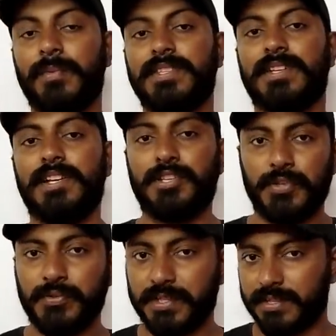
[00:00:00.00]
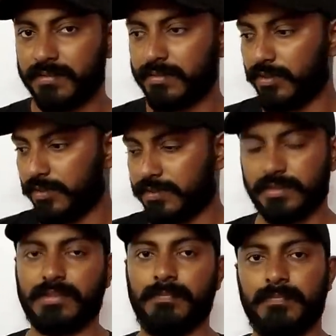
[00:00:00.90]
basically use in your
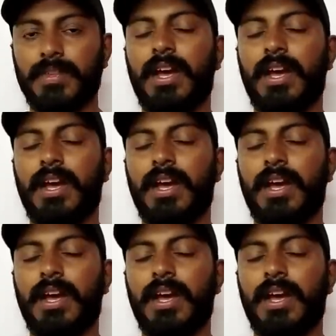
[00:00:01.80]
system.